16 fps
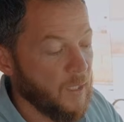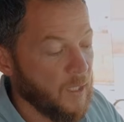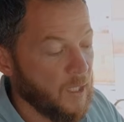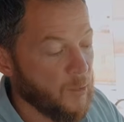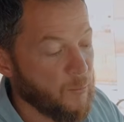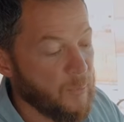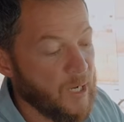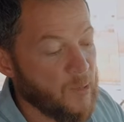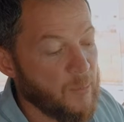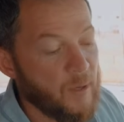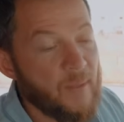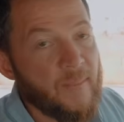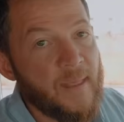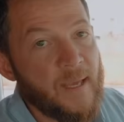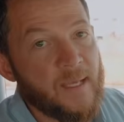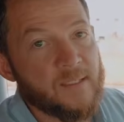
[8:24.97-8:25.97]
And by
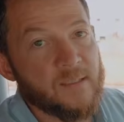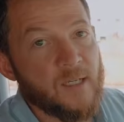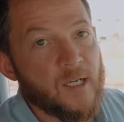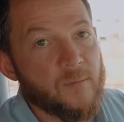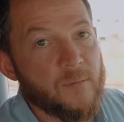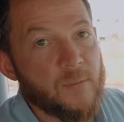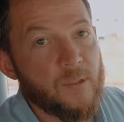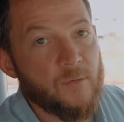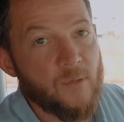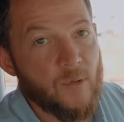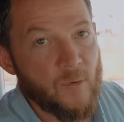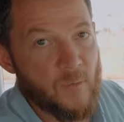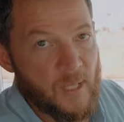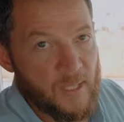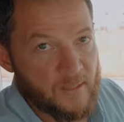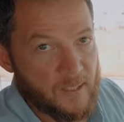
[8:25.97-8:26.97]
about that time, you
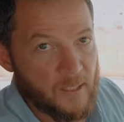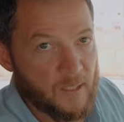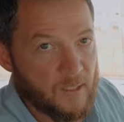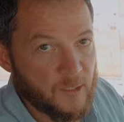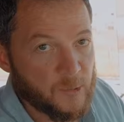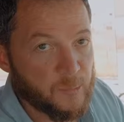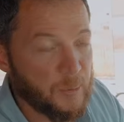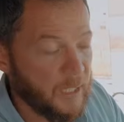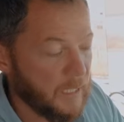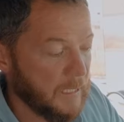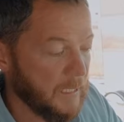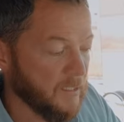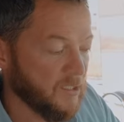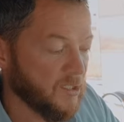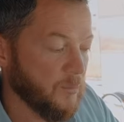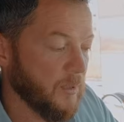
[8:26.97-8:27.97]
know that that clutch brake
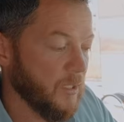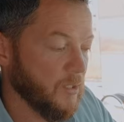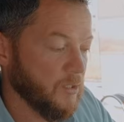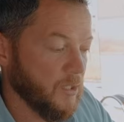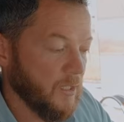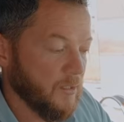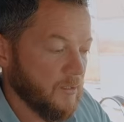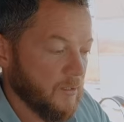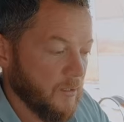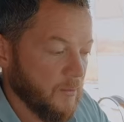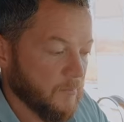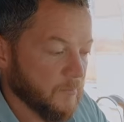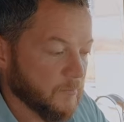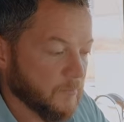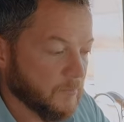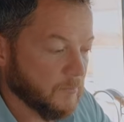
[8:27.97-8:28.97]
needs to be adjusted.
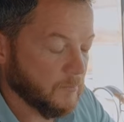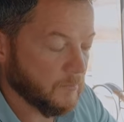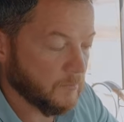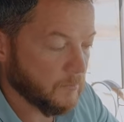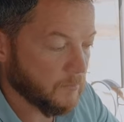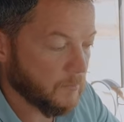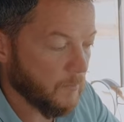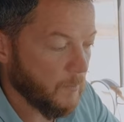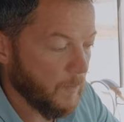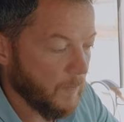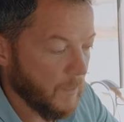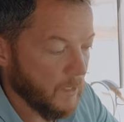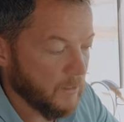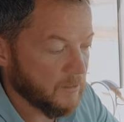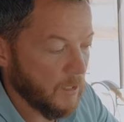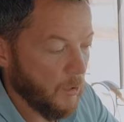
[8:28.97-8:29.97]

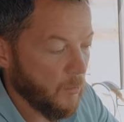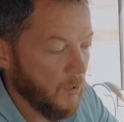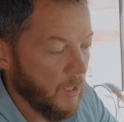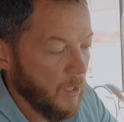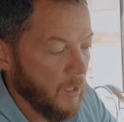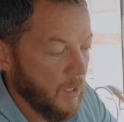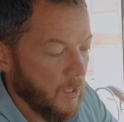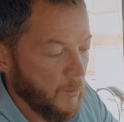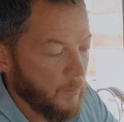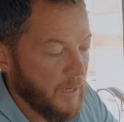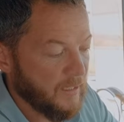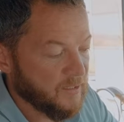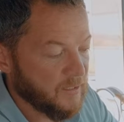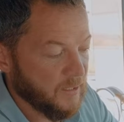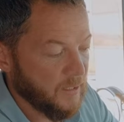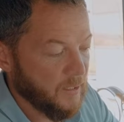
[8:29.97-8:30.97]
So
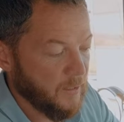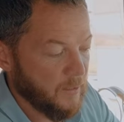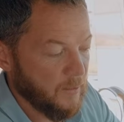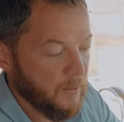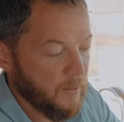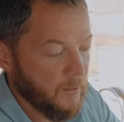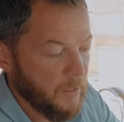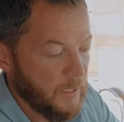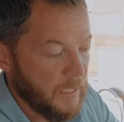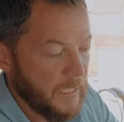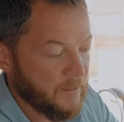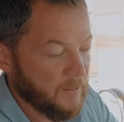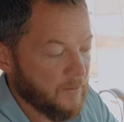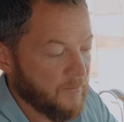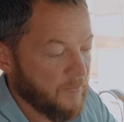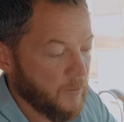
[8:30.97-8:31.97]
basic here, you
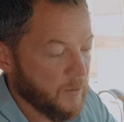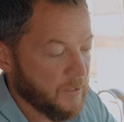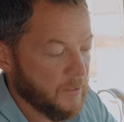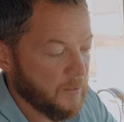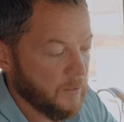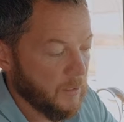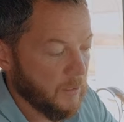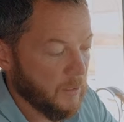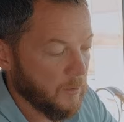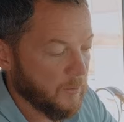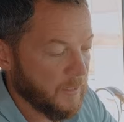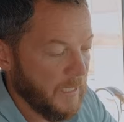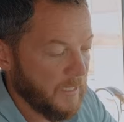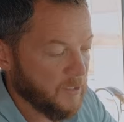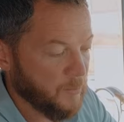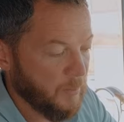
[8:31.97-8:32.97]
got the little
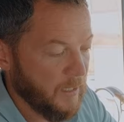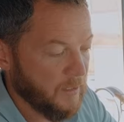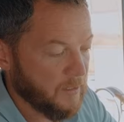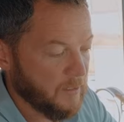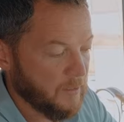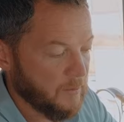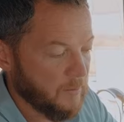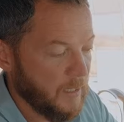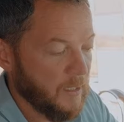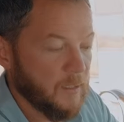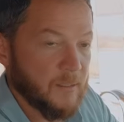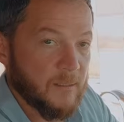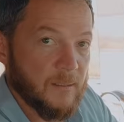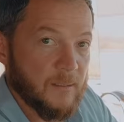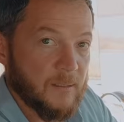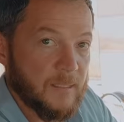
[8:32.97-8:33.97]
dead space, right?
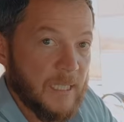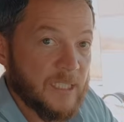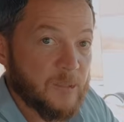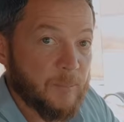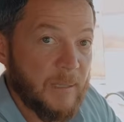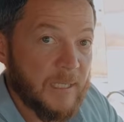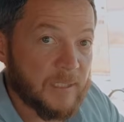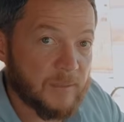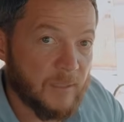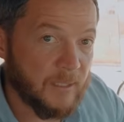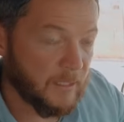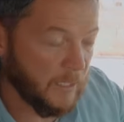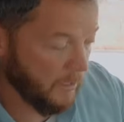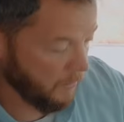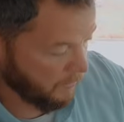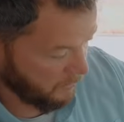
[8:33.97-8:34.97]
Dead space right
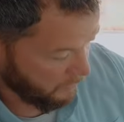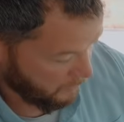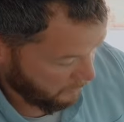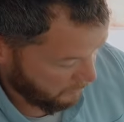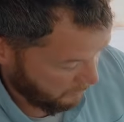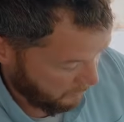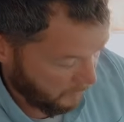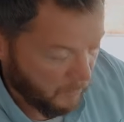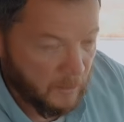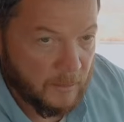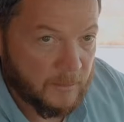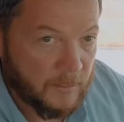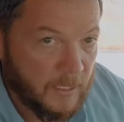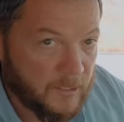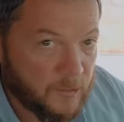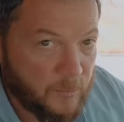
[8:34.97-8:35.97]
there.
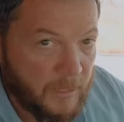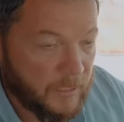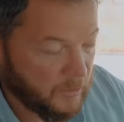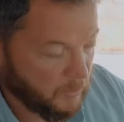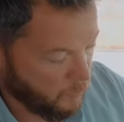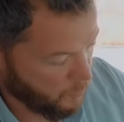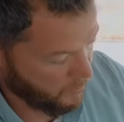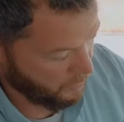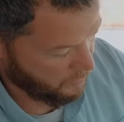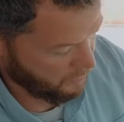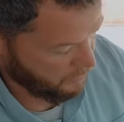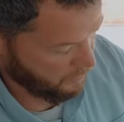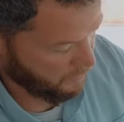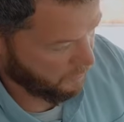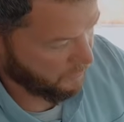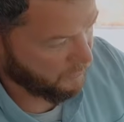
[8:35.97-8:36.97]
Dead space, 1,
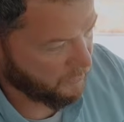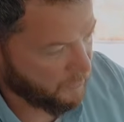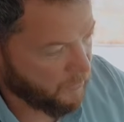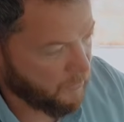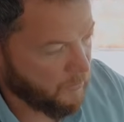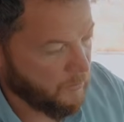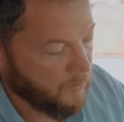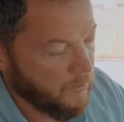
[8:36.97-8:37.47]
2.